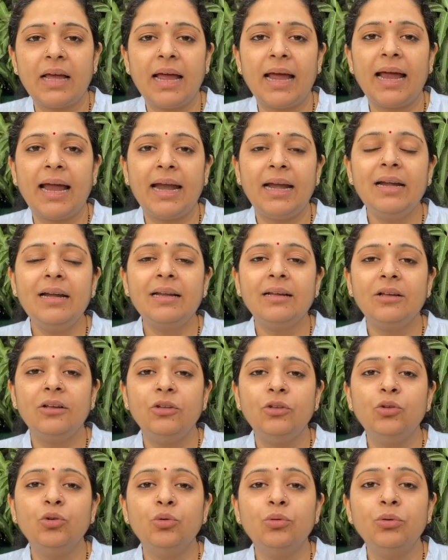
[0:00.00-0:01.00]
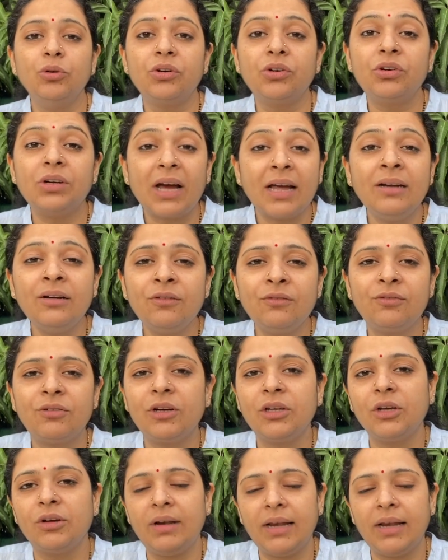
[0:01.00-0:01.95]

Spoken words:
and you run for your